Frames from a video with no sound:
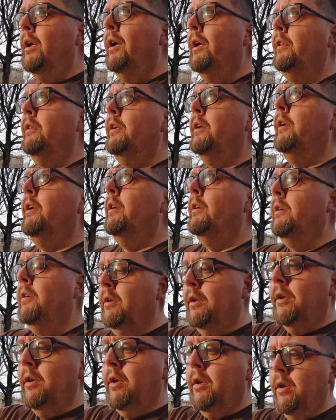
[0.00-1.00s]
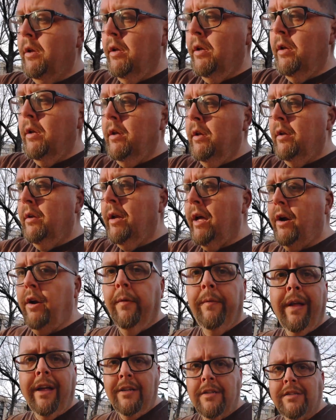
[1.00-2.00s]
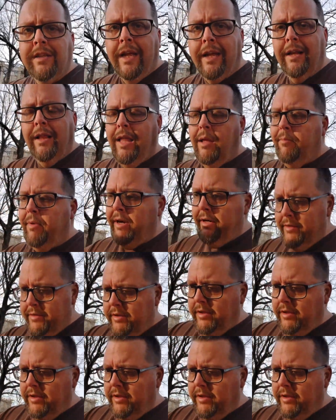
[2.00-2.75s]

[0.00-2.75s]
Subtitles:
and then I don't know, I just like it a lot better.